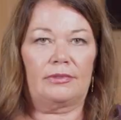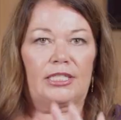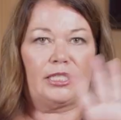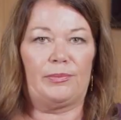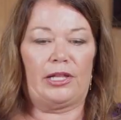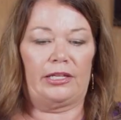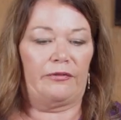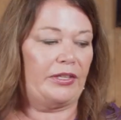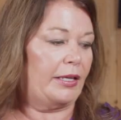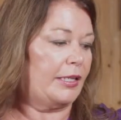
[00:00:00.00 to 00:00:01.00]
smelling
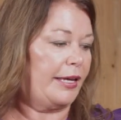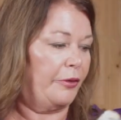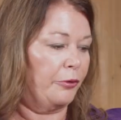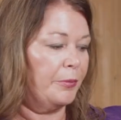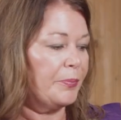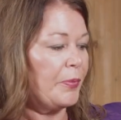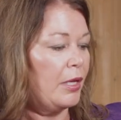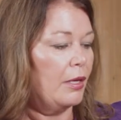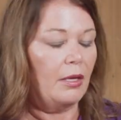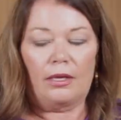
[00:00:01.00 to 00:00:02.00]
everything together.
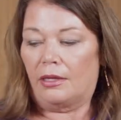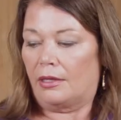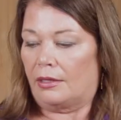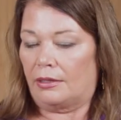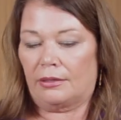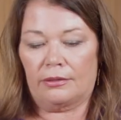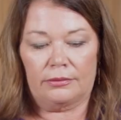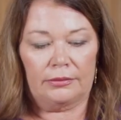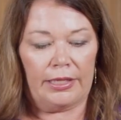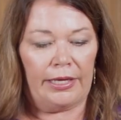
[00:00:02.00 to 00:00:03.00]

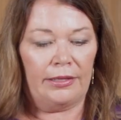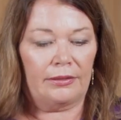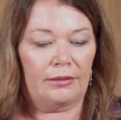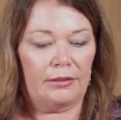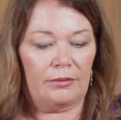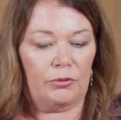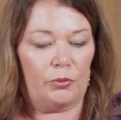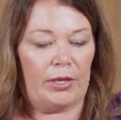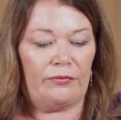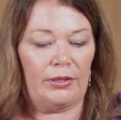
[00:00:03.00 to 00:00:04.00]
Okay, I'll
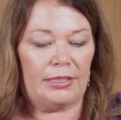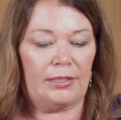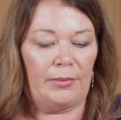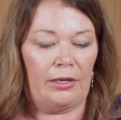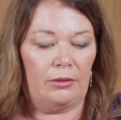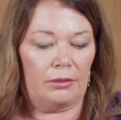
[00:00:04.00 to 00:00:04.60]
wait for this to melt.